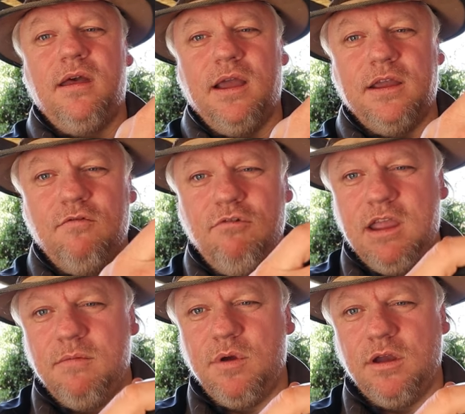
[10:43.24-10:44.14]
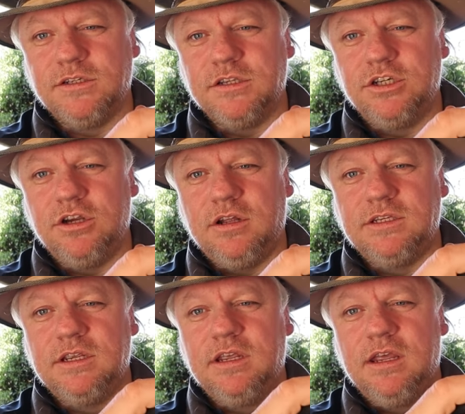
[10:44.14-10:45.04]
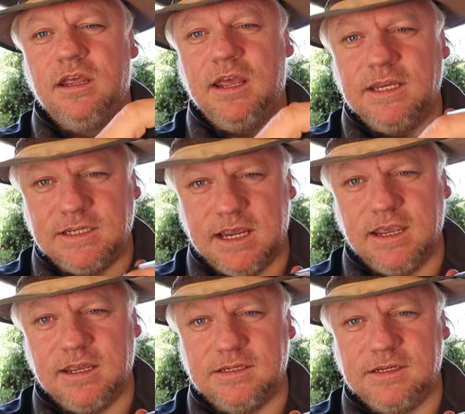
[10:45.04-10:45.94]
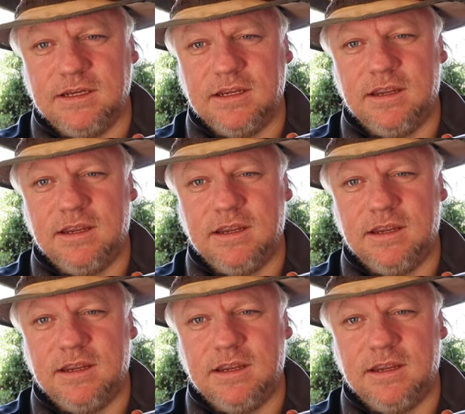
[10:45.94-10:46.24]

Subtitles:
I can recompose the shot and take it.